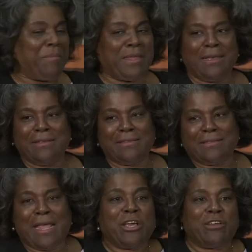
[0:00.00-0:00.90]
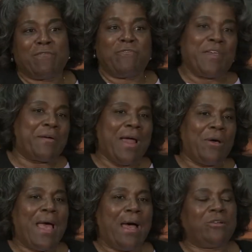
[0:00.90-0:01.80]
because they couldn't figure
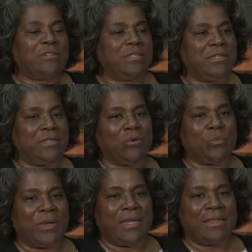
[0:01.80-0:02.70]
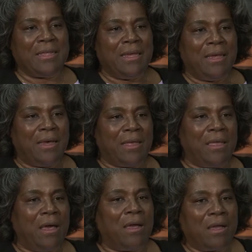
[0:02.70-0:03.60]
out how to deal with a
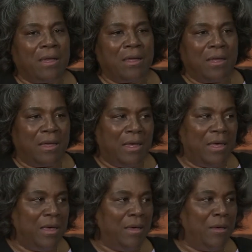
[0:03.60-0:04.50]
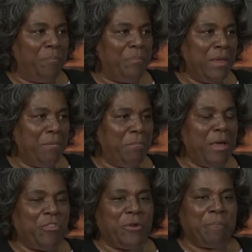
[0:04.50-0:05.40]
young uh,
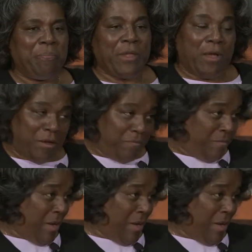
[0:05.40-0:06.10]
mother, uh,